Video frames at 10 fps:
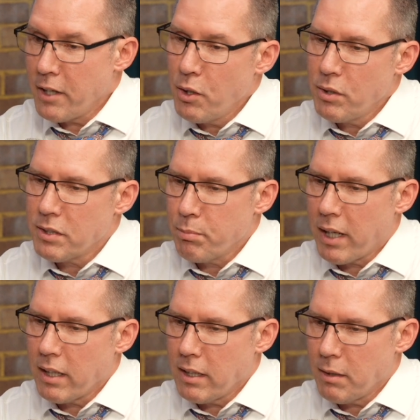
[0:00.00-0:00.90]
noticed
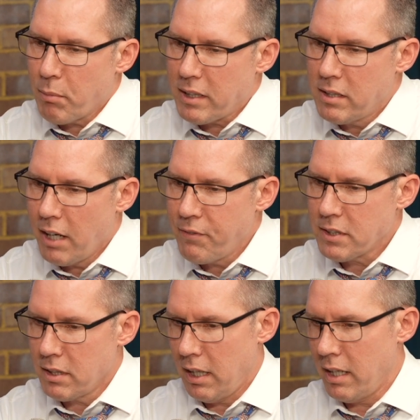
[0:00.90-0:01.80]
my
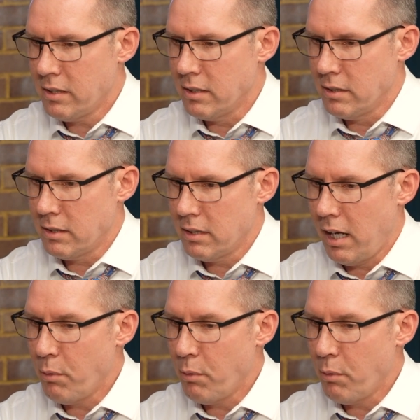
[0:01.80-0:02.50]
toughest classes,